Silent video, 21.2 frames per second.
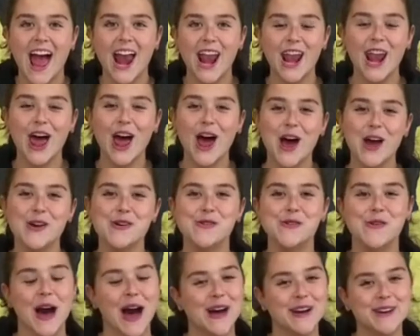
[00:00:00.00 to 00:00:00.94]
Hello,
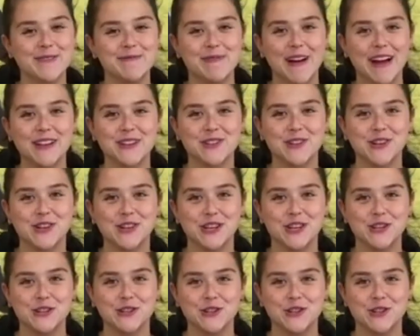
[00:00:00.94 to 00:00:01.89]
welcome back to our
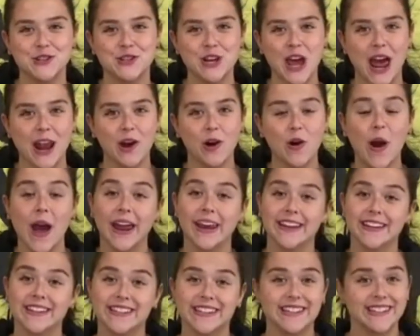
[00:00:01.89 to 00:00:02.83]
YouTube channel, and
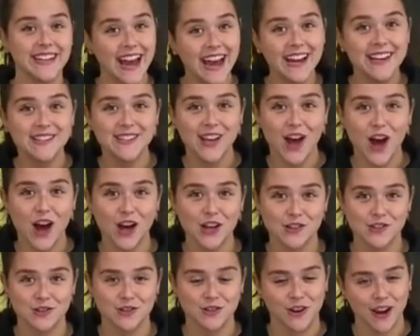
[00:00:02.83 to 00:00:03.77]
in today's
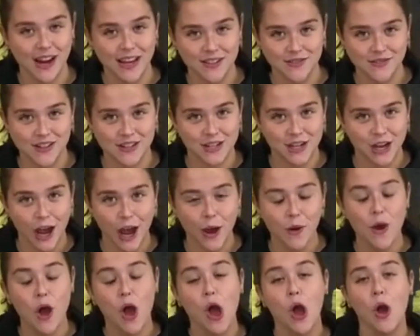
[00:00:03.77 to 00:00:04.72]
arts and crafts
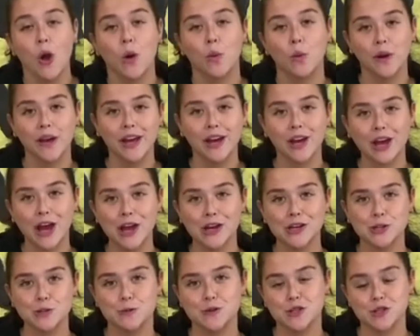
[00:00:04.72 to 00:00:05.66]
video we are going
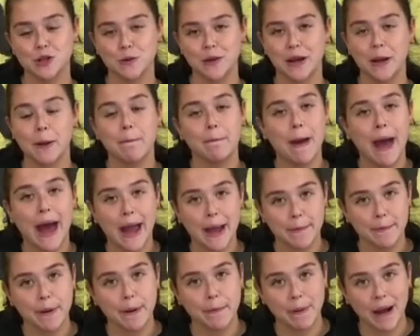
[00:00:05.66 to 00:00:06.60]
to be doing
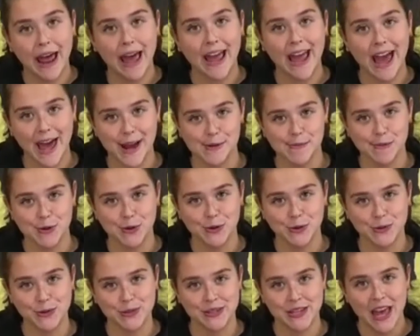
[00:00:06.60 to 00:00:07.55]
paper plate
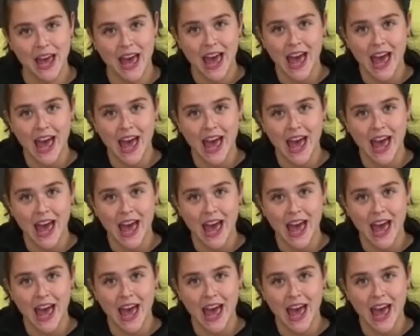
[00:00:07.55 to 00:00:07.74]
animals.